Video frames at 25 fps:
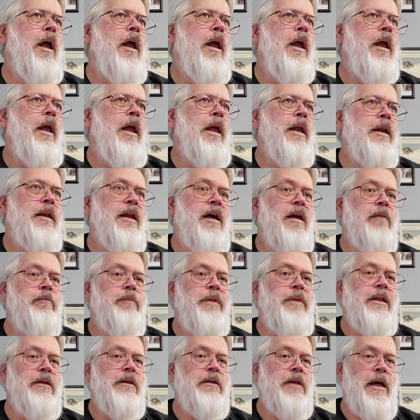And not
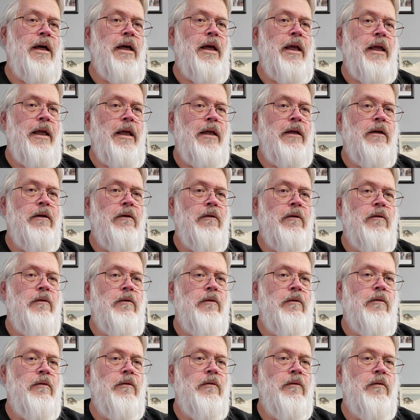be lying,
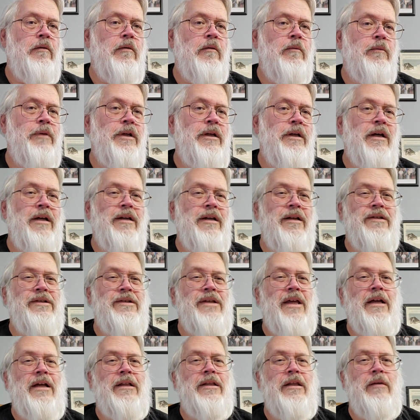but not
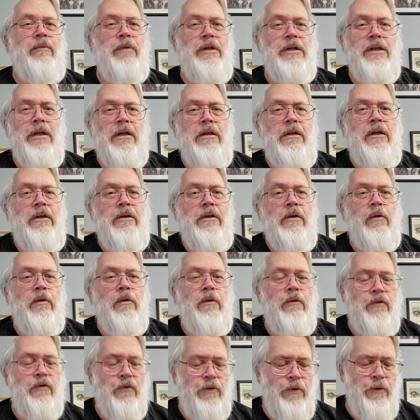exactly be telling the whole
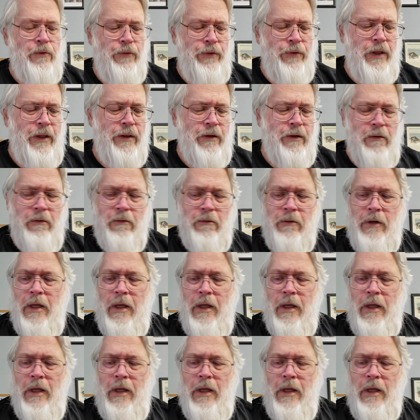truth either.